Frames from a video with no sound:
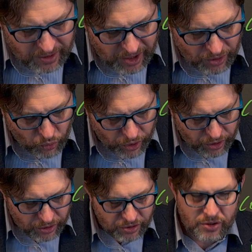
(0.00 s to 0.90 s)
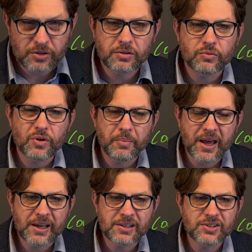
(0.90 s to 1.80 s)
in words
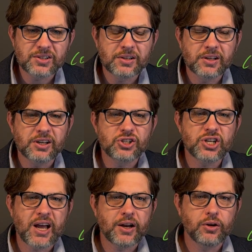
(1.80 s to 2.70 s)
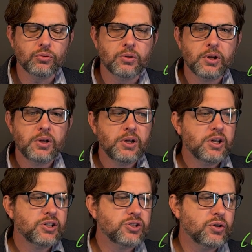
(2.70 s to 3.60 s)
remains a shadow.
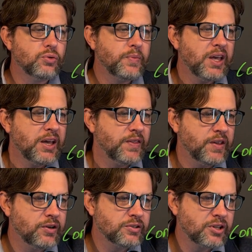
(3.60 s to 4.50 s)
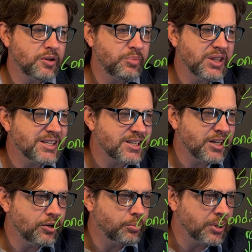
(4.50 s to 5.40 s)
So there's going to be this
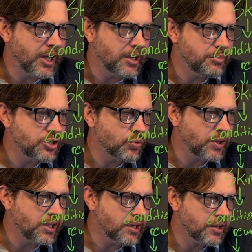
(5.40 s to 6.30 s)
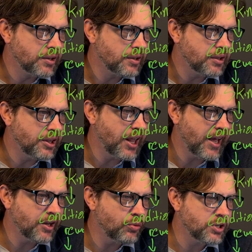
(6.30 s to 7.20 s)
interplay between
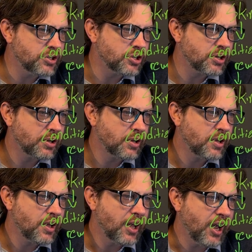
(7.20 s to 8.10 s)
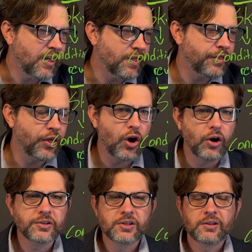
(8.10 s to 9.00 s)
language and
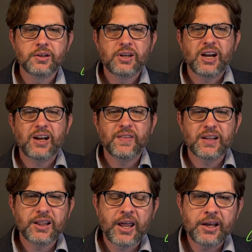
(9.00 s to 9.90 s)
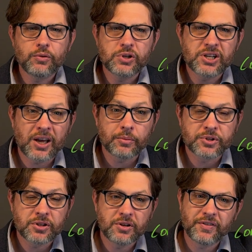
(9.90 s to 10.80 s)
thought, and that language helps
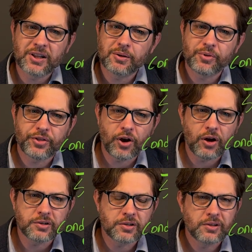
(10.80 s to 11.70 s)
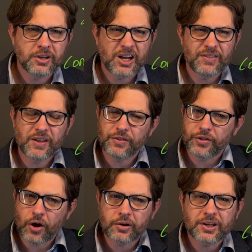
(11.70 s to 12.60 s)
to develop thought, and that
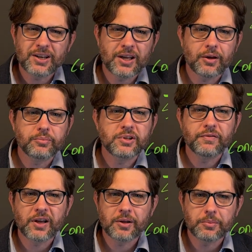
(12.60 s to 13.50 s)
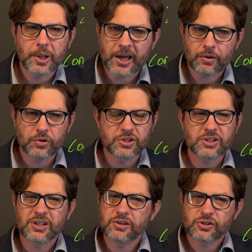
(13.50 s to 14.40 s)
thought can help develop language, and
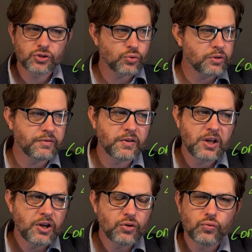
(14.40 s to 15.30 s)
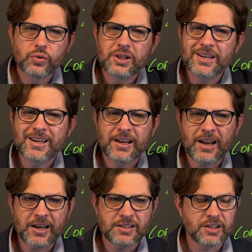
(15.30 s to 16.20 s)
they're sort of really
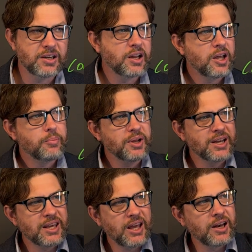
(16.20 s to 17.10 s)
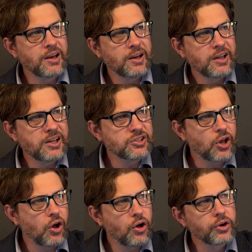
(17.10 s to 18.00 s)
connected. But again, it's
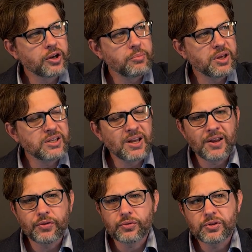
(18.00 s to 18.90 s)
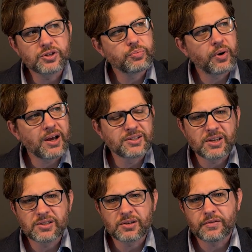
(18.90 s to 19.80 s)
all going to be done through this
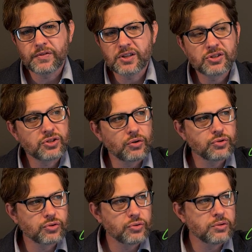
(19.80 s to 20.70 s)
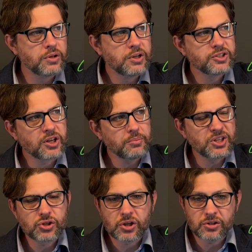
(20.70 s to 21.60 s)
process of this social, it's going to be
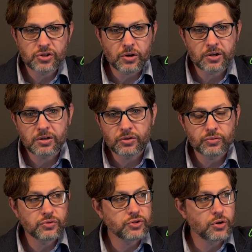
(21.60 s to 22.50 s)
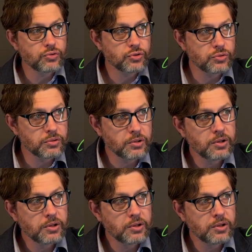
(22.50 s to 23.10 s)
constructed through social